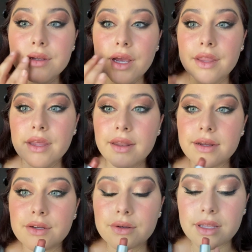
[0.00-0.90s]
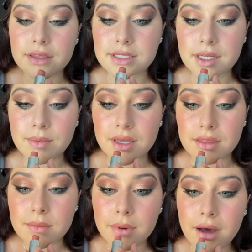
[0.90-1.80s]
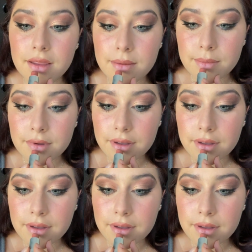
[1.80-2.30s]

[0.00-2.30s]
and then I do the same thing at the bottom.